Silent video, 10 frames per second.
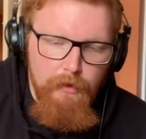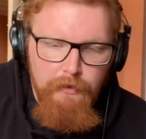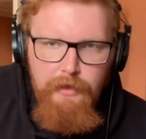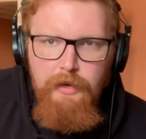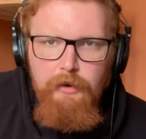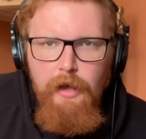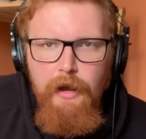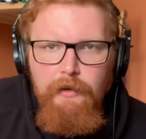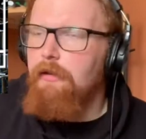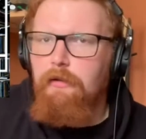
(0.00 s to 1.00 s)
Gear
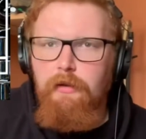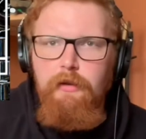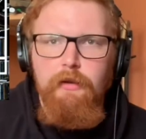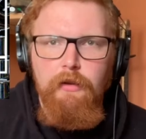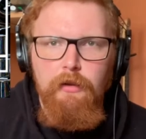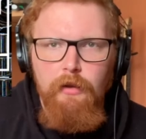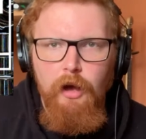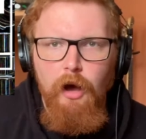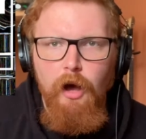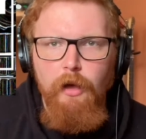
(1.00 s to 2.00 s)
addict here.
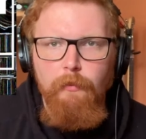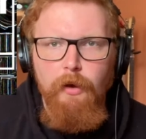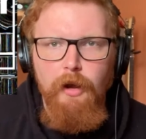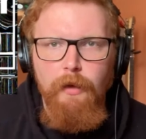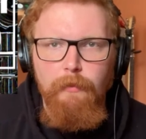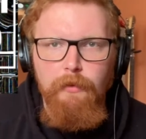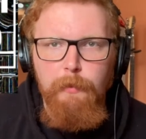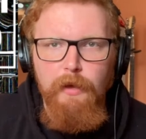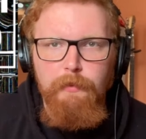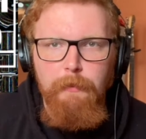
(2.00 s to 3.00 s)
Hi, my name is
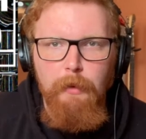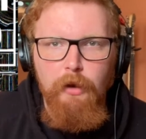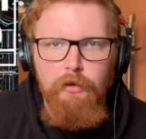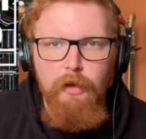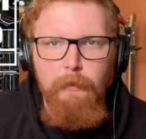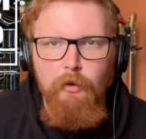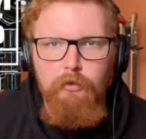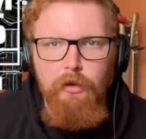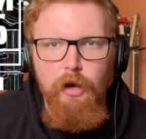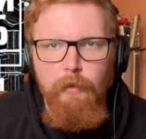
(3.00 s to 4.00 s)
Basement Pedal Demos
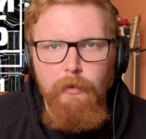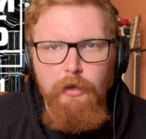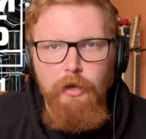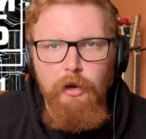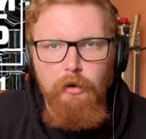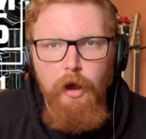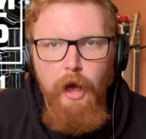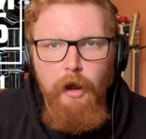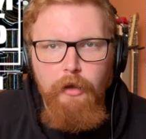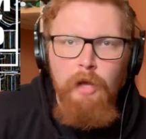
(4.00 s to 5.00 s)
and I'm a gear
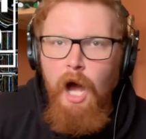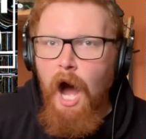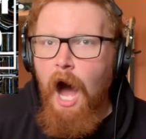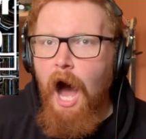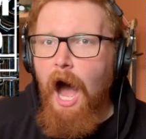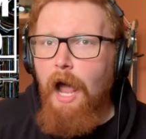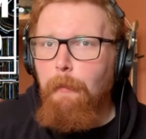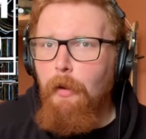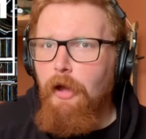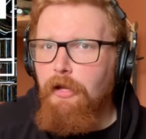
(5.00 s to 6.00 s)
addict. Hi,
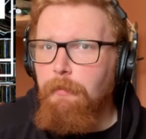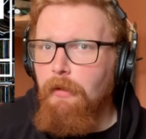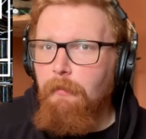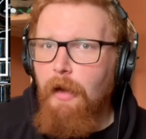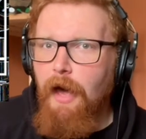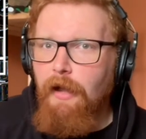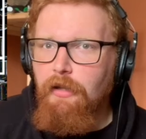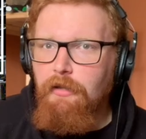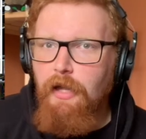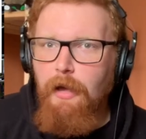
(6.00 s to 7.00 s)
Basement
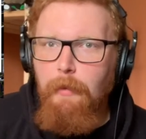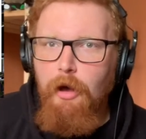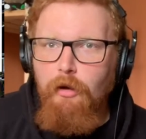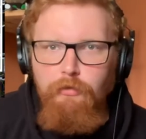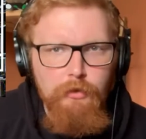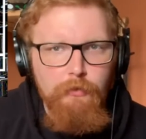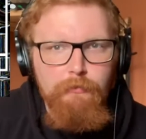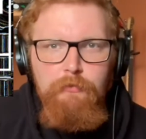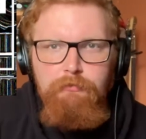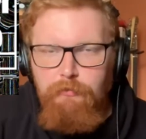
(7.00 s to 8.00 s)
Pedal Demos.
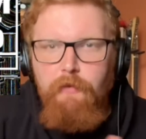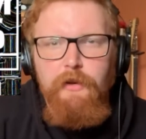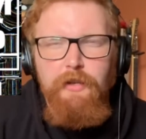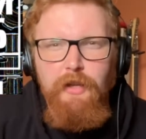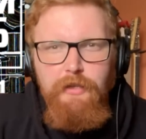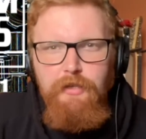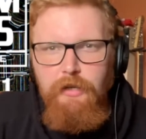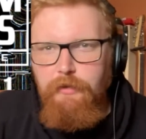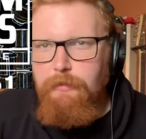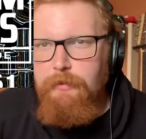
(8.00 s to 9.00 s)
Don't forget to like, share,
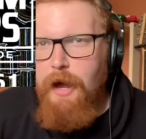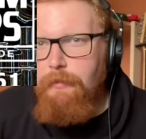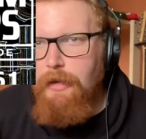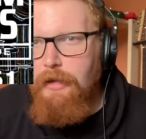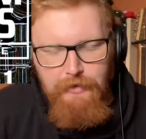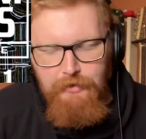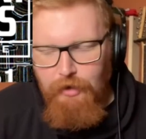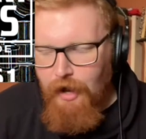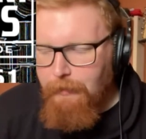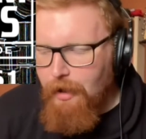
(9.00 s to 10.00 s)
and subscribe, guys. So
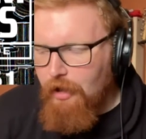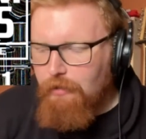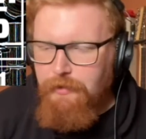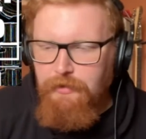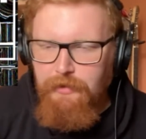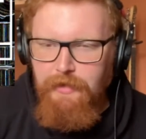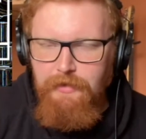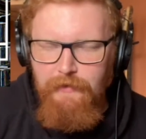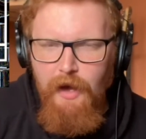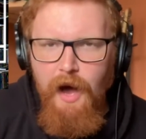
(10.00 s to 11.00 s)
I'm always looking at
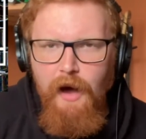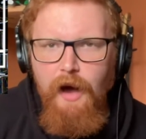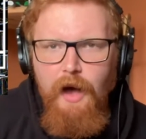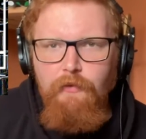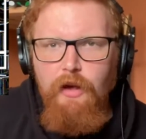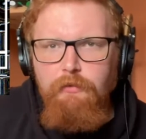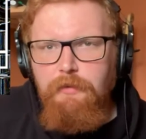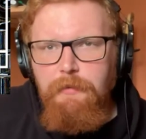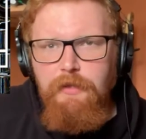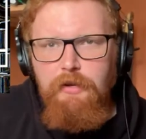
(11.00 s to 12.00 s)
stuff. I've always
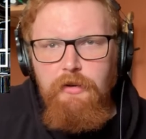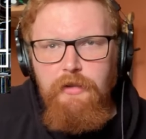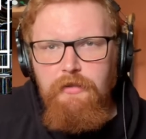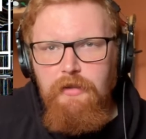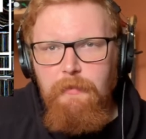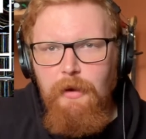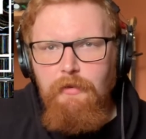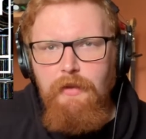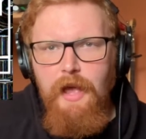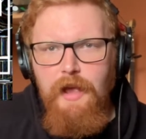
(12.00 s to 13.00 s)
been curious
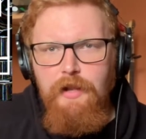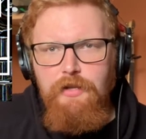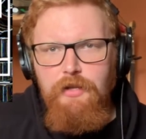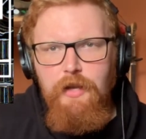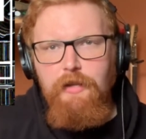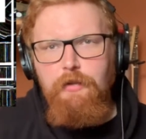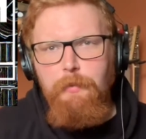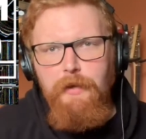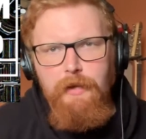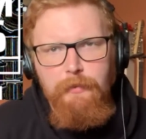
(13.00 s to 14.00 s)
about aged nickel
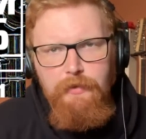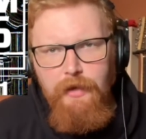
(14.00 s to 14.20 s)
pickups.